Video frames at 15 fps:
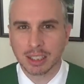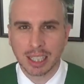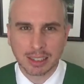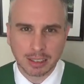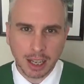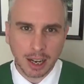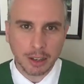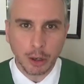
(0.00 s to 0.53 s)
That's
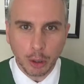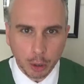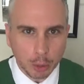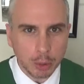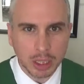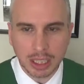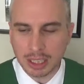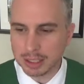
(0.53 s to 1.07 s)
not who
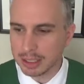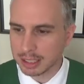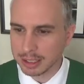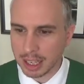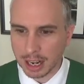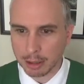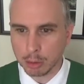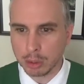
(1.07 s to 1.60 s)
he is. That's
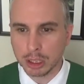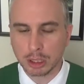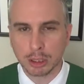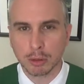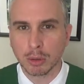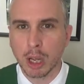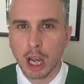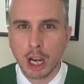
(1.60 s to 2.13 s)
not who he
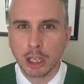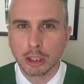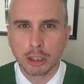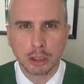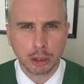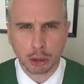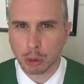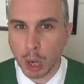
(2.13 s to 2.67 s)

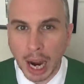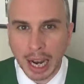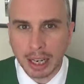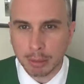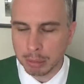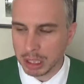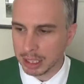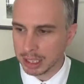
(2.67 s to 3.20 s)
should try to be.